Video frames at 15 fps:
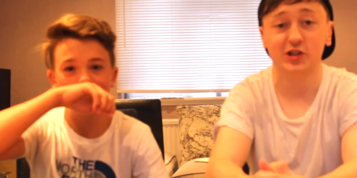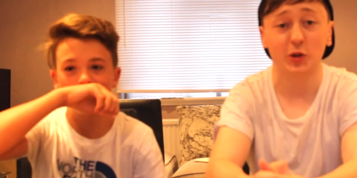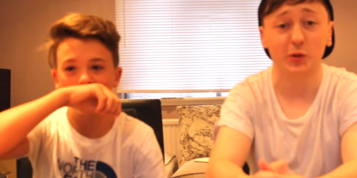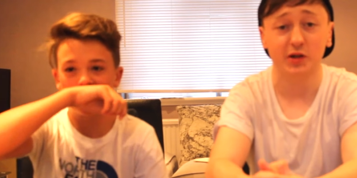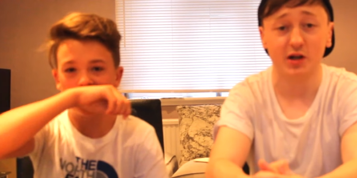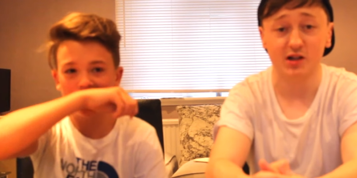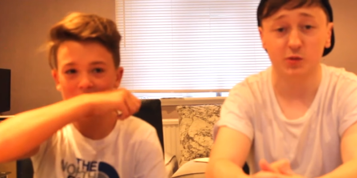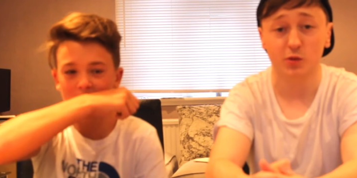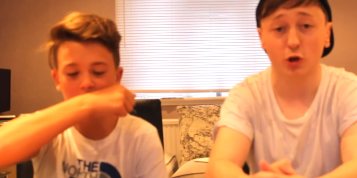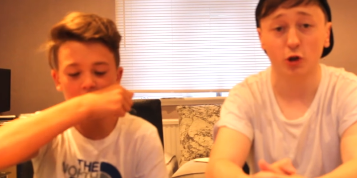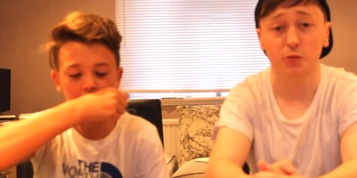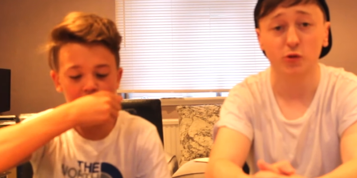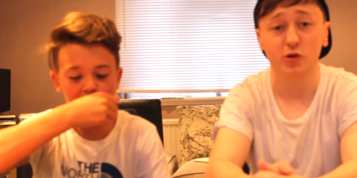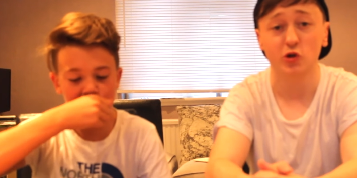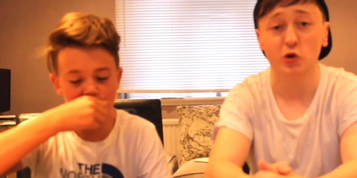Speaker 1: So guys, we
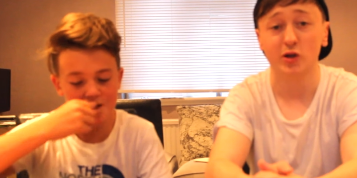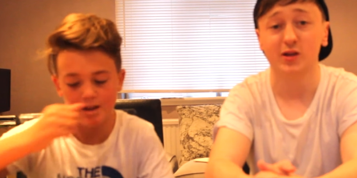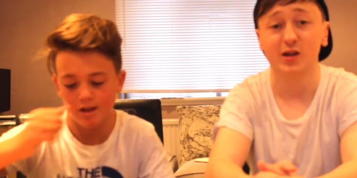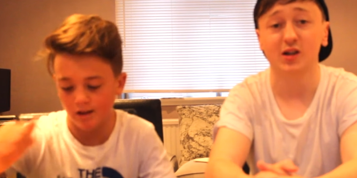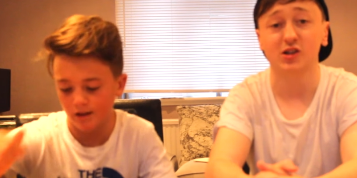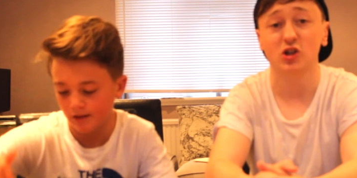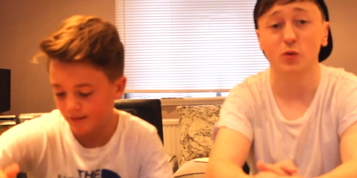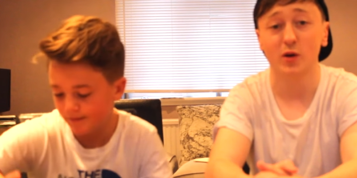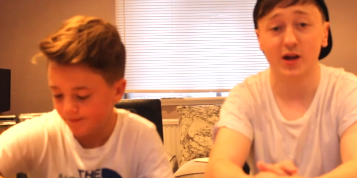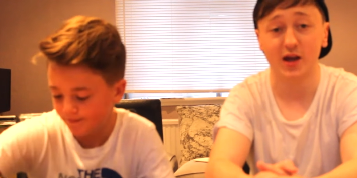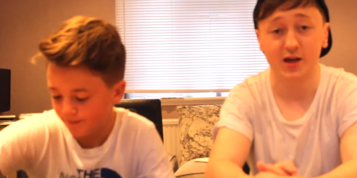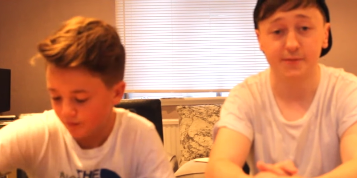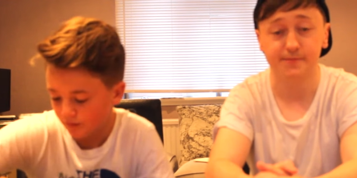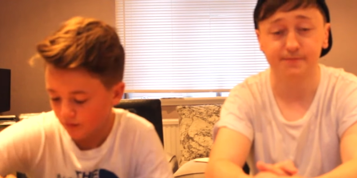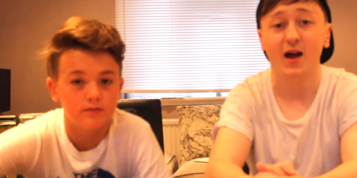hope you enjoyed that
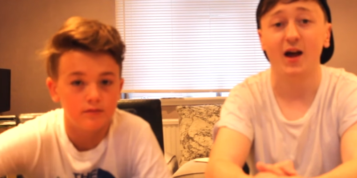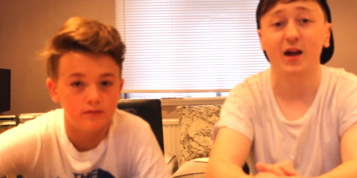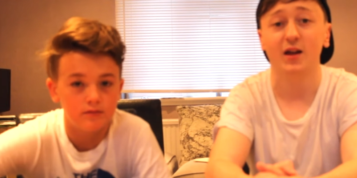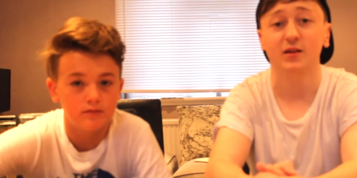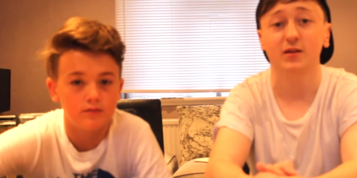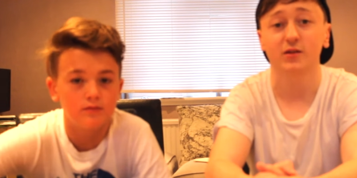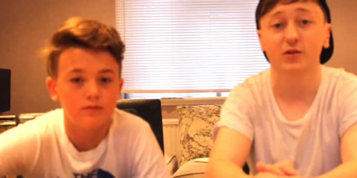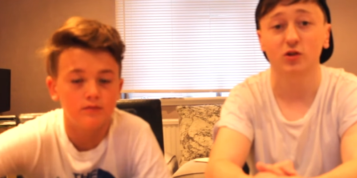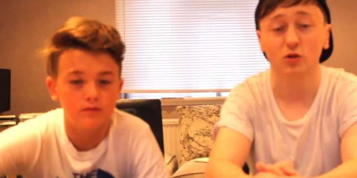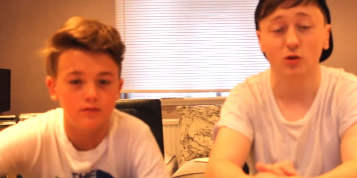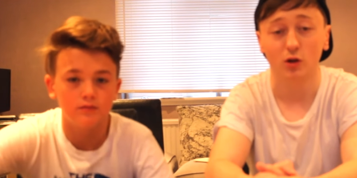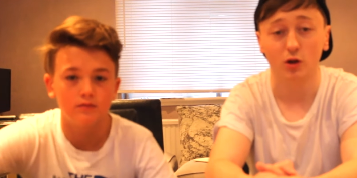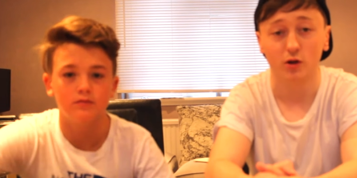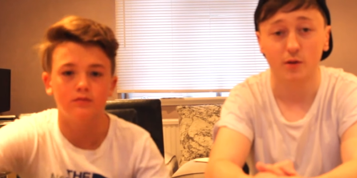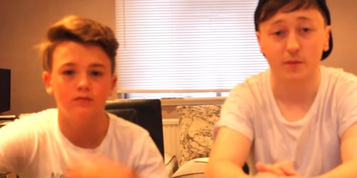Q&A and
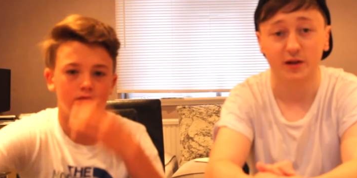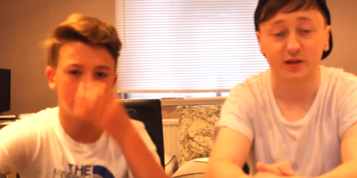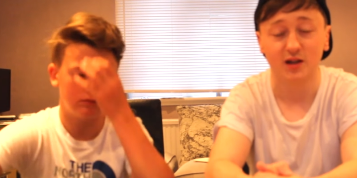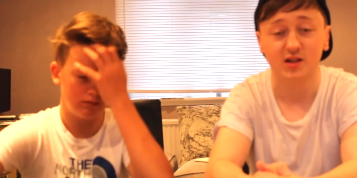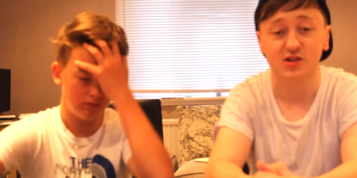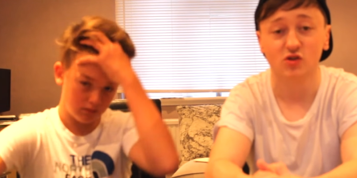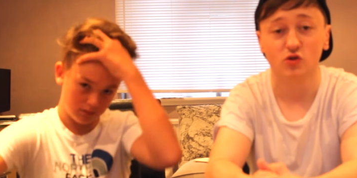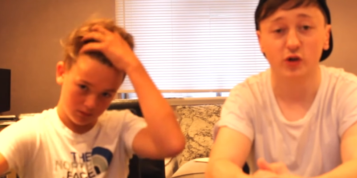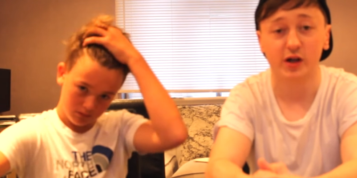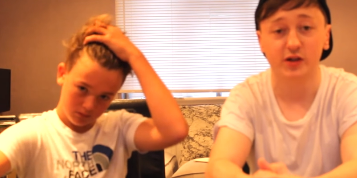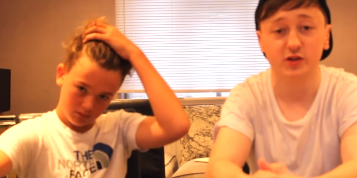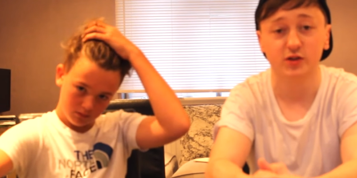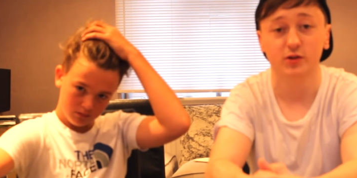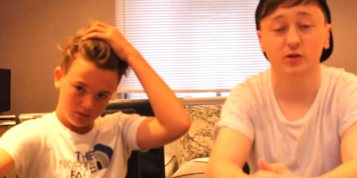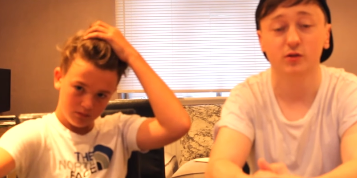you learned that my dad's a
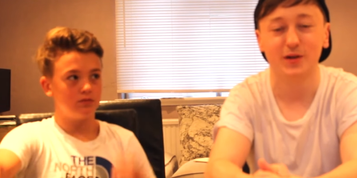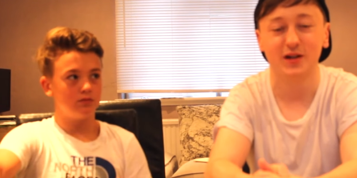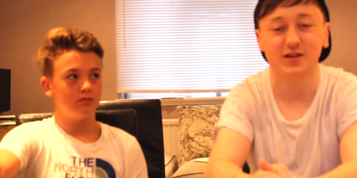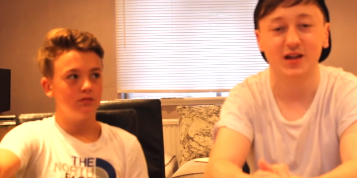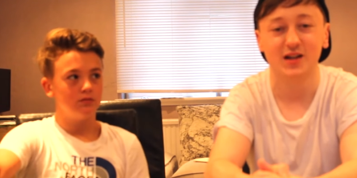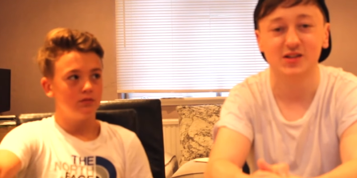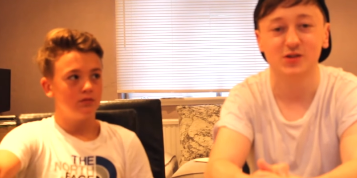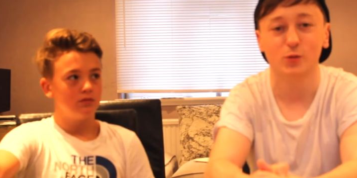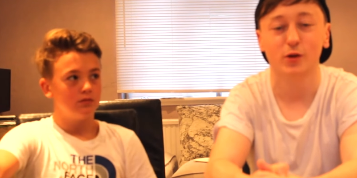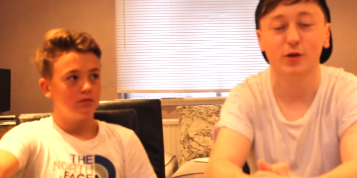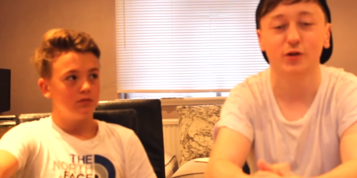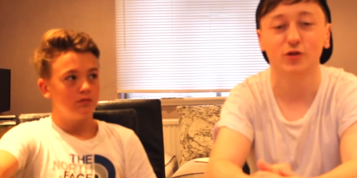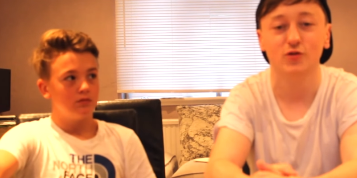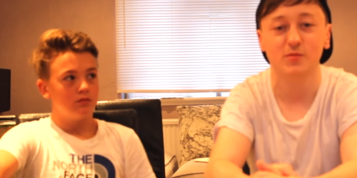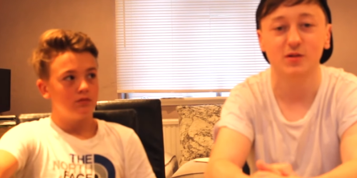tractor. My dad's a
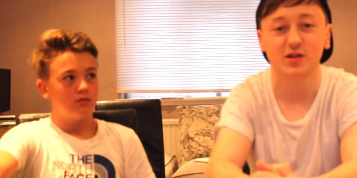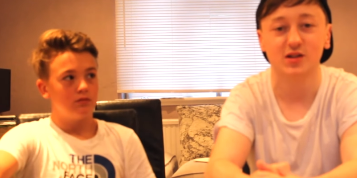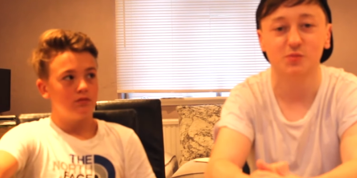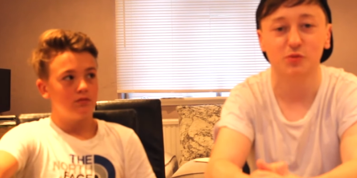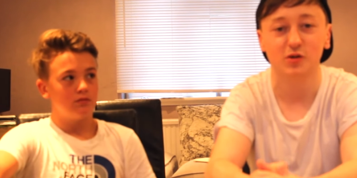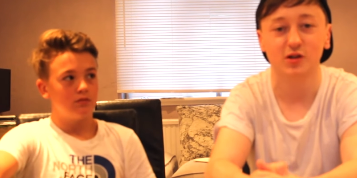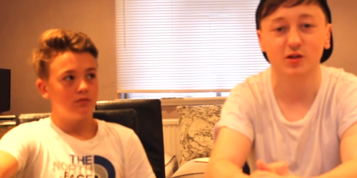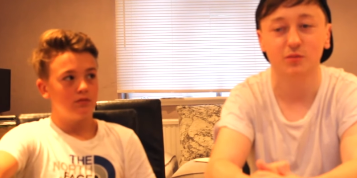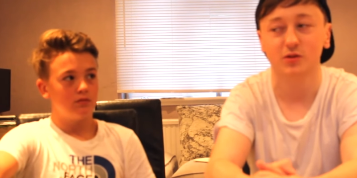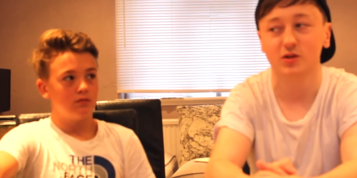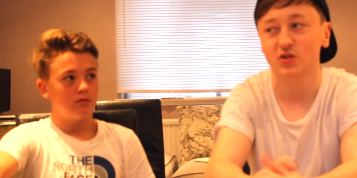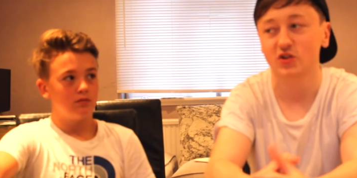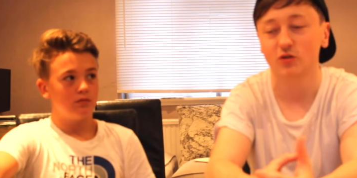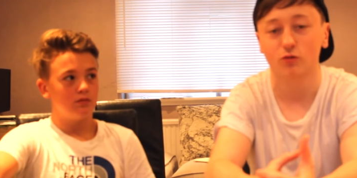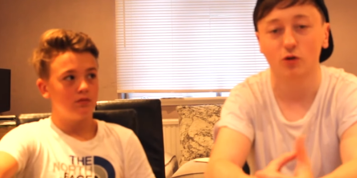100-meter sprinter
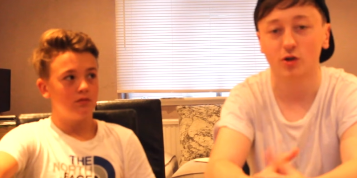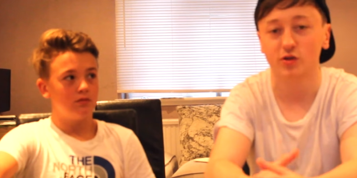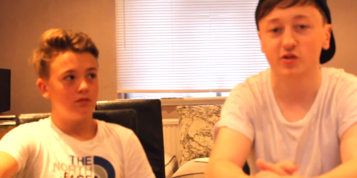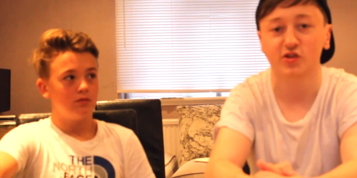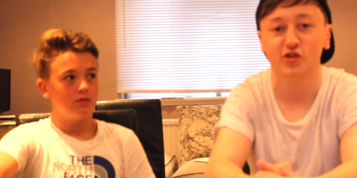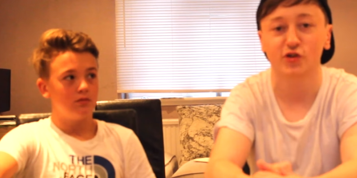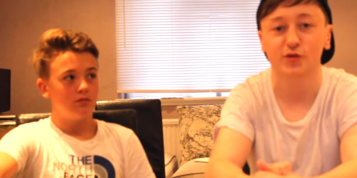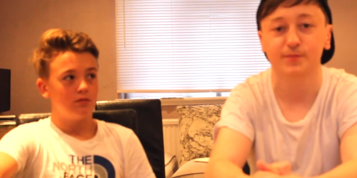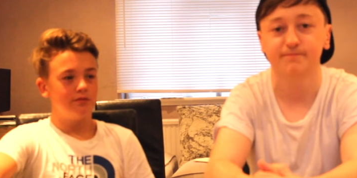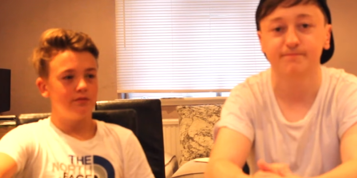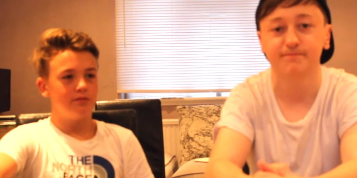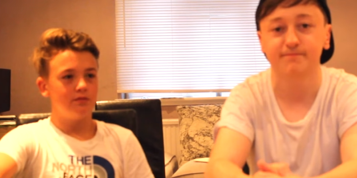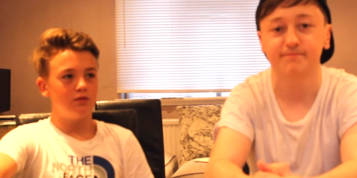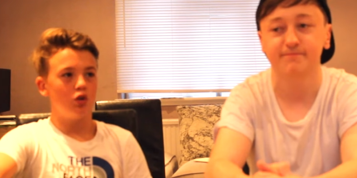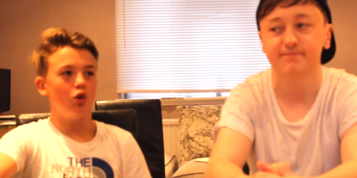because he runs.
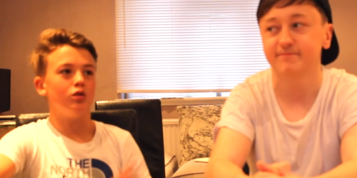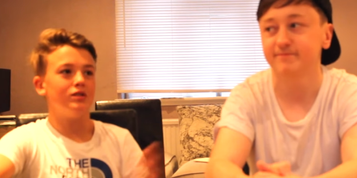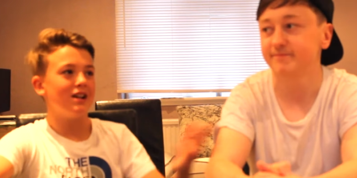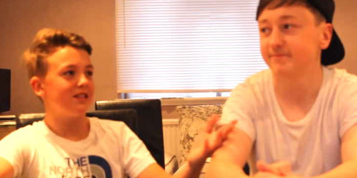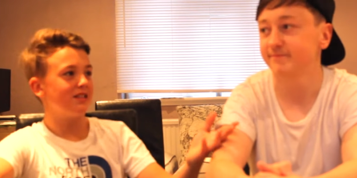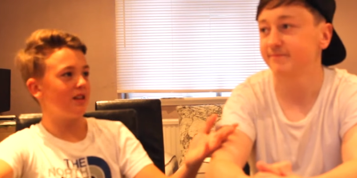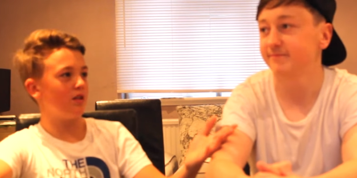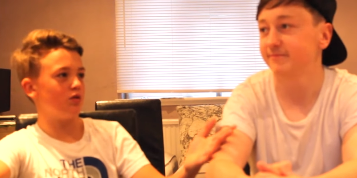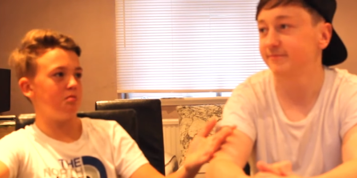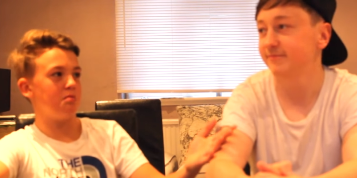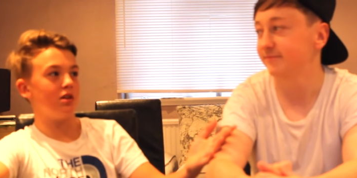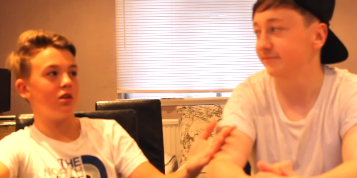
Speaker 2: No, 10,000